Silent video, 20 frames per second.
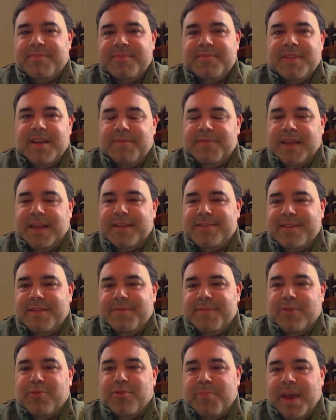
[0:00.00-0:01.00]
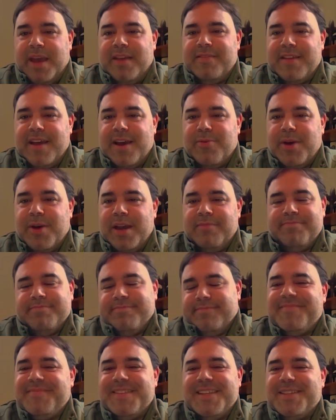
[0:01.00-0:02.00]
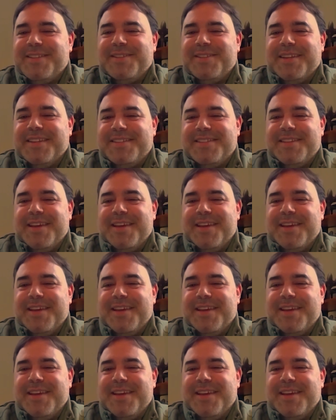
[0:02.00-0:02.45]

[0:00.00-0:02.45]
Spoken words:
if that remains that way, it's